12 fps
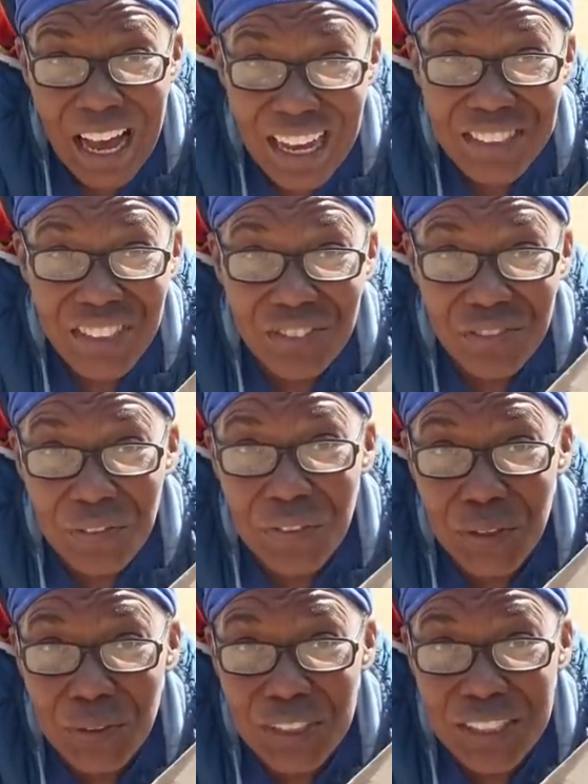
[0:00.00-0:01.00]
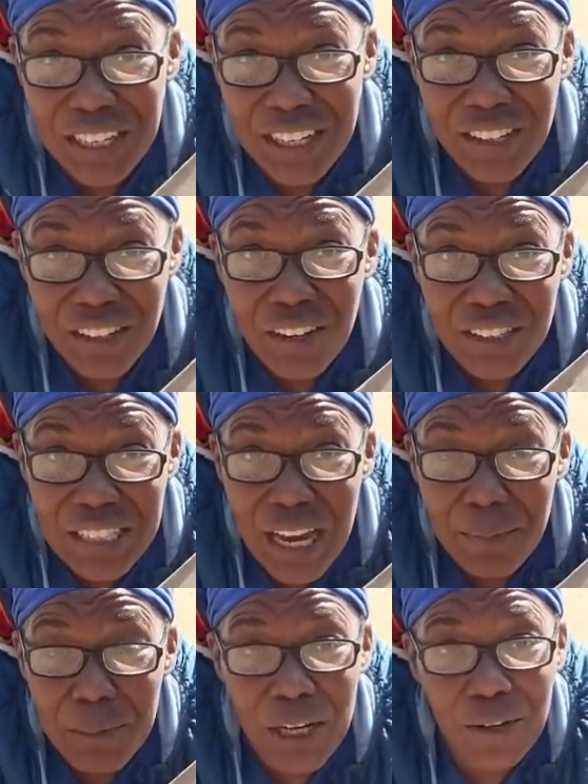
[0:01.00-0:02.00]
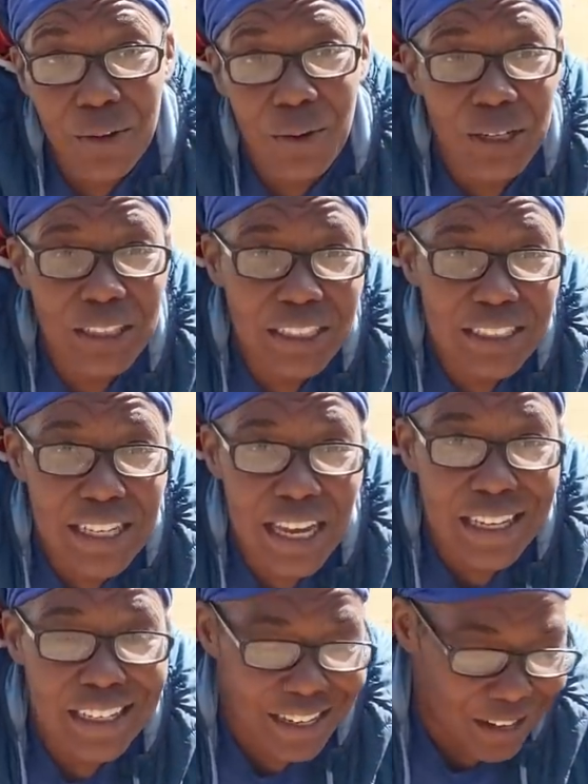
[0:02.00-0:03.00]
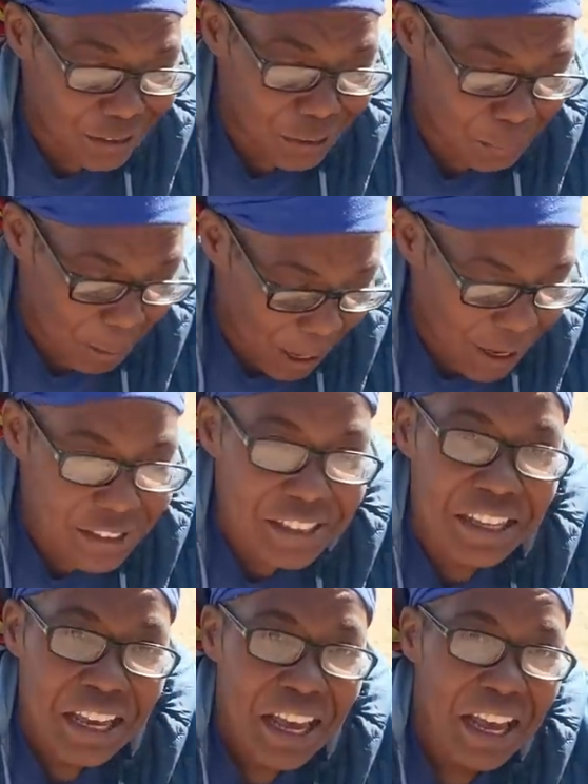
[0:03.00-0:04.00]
I should have reviewed this thing a long time ago or at least taken it out of the box.